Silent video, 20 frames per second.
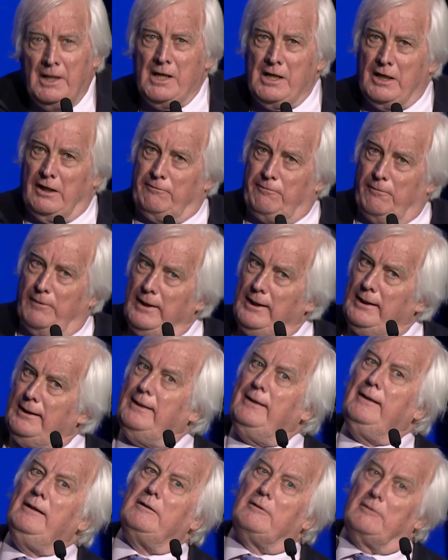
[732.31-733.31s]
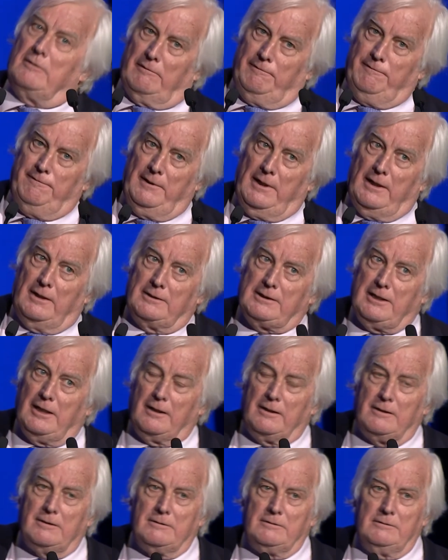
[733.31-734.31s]
If we kill off our
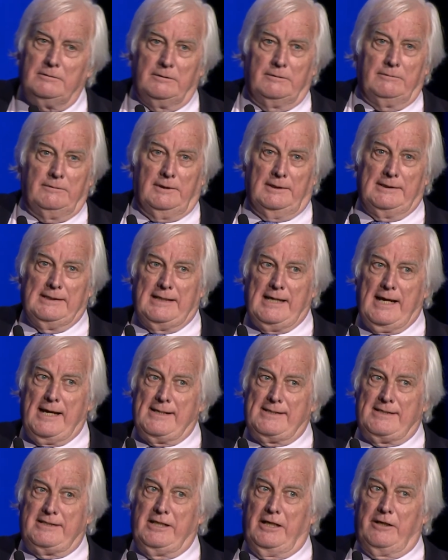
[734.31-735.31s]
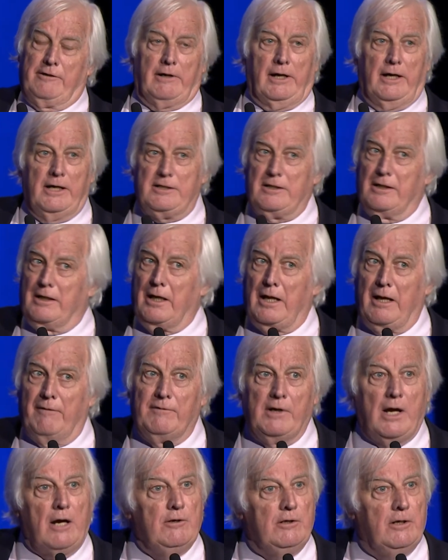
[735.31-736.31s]
coal and gas generation and have
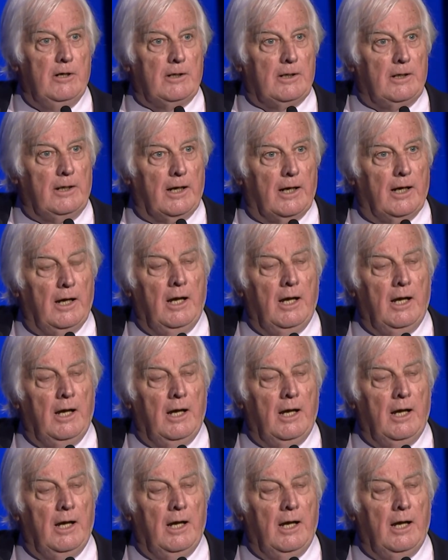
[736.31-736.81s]
no nuclear,